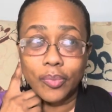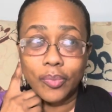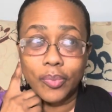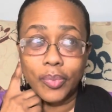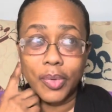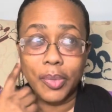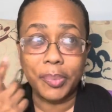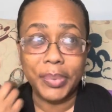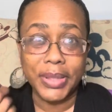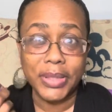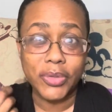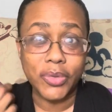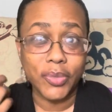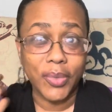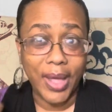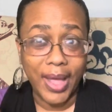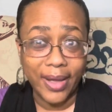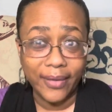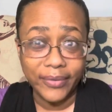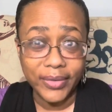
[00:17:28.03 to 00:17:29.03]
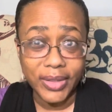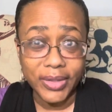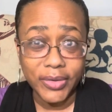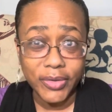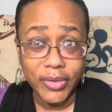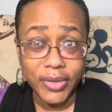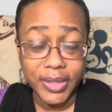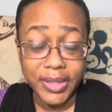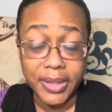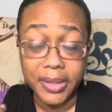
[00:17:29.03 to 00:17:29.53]
will be too heavy in
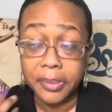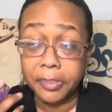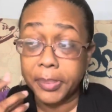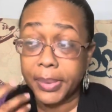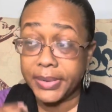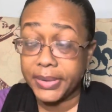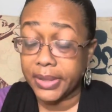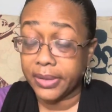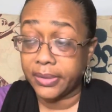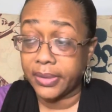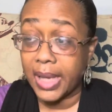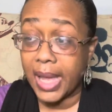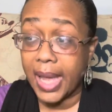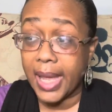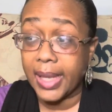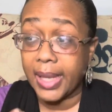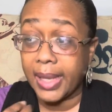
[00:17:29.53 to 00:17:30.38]
your ear, but they're not.